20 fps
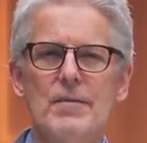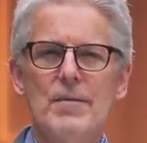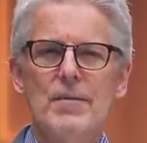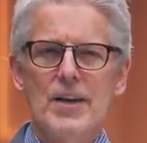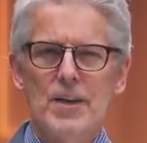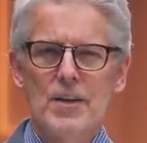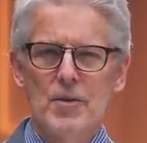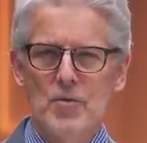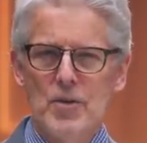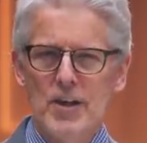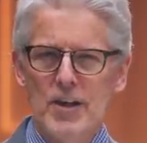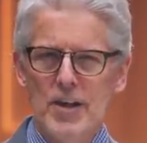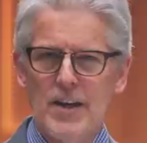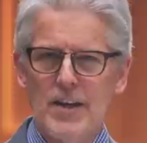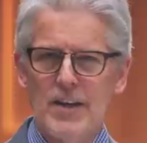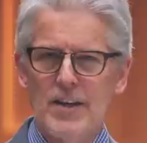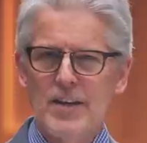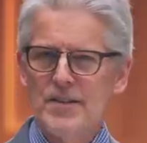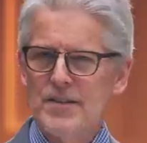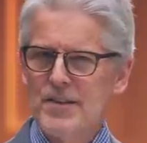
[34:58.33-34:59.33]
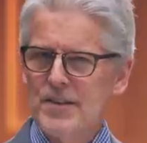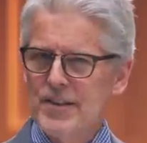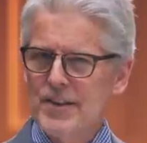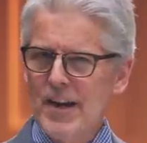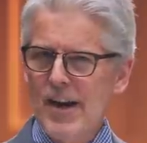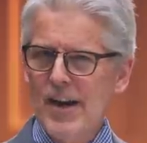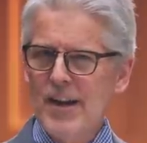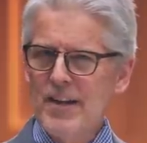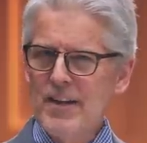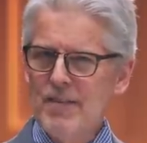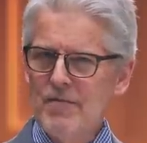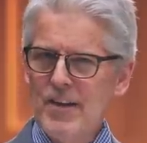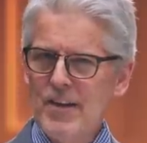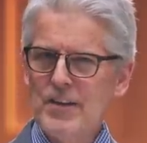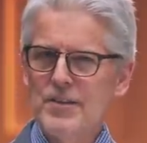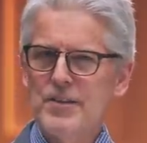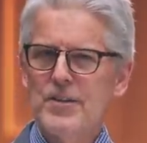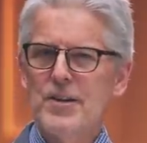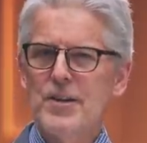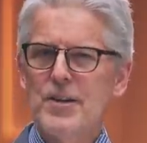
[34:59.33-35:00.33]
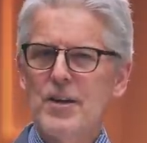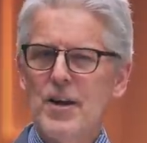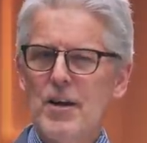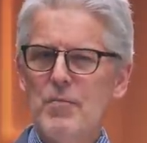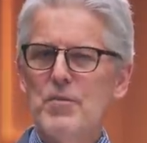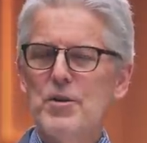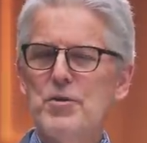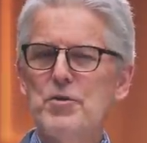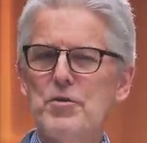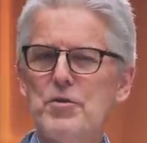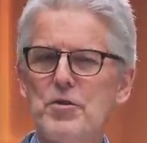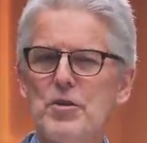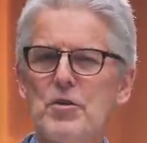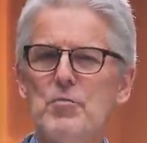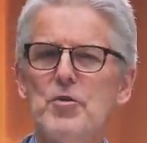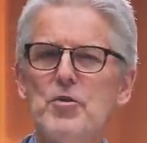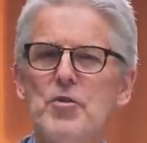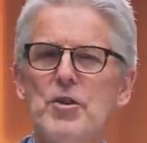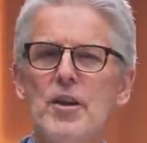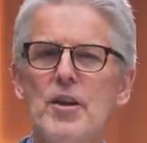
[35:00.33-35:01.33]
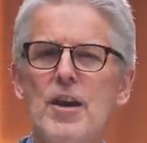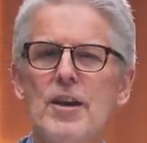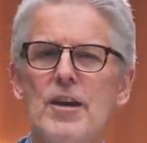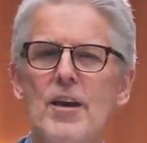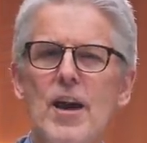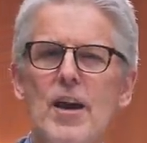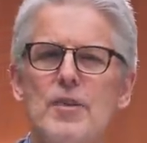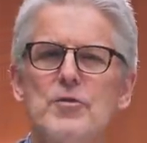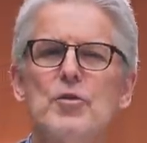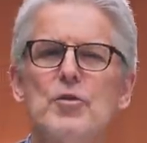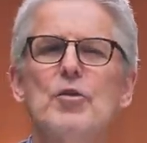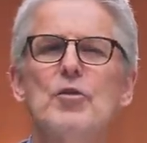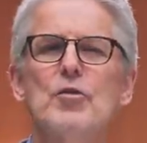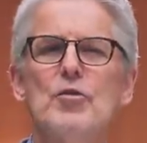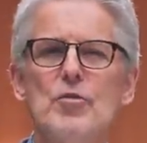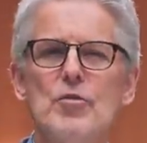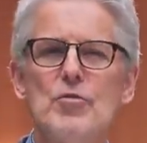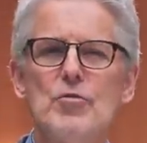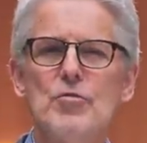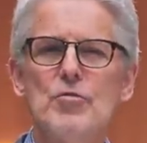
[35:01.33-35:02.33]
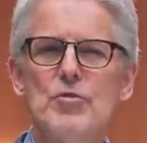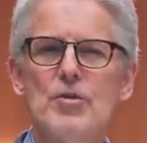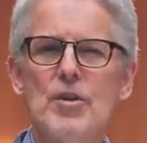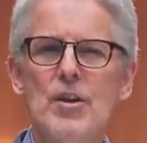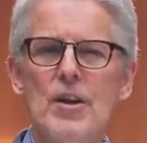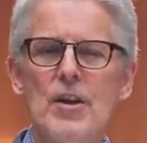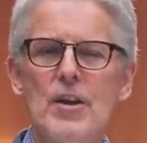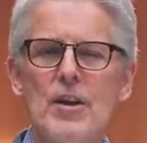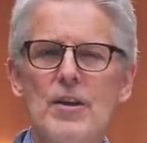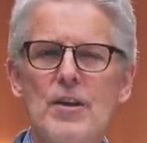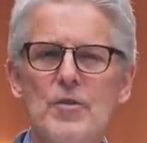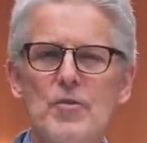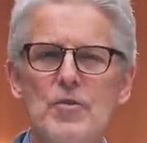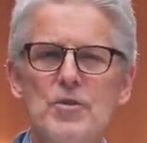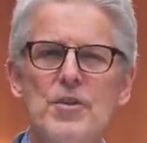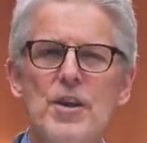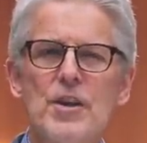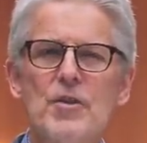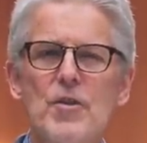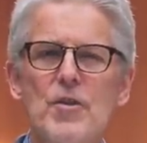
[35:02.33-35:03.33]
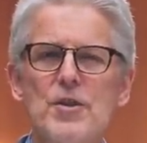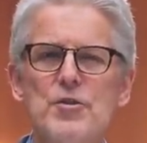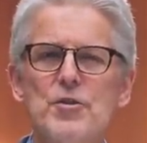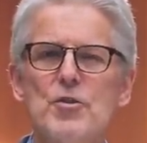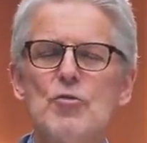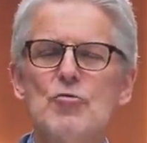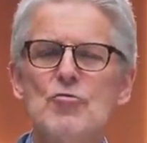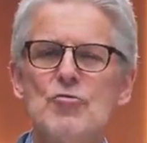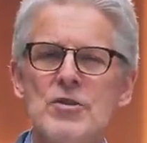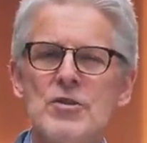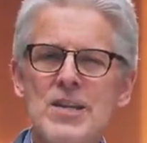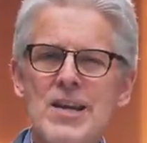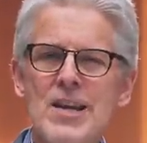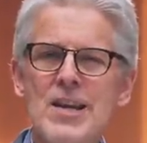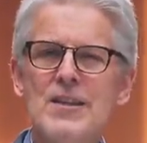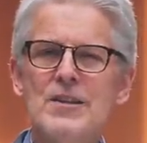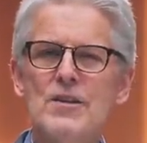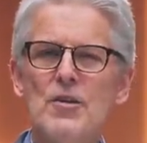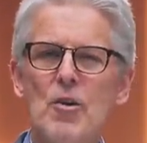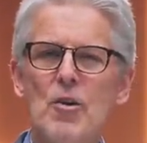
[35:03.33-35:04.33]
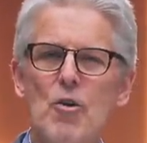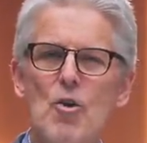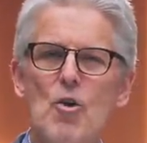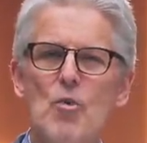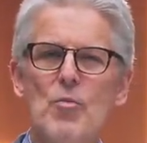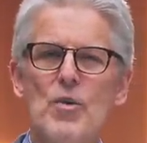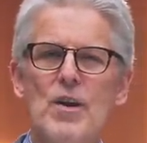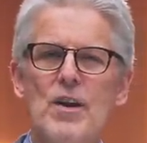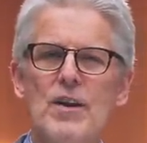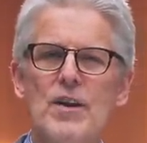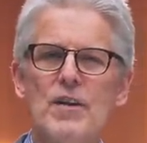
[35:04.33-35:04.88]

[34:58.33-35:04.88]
by the way, is entirely invested in our mission to communicate God's good news to a generation who needs the hope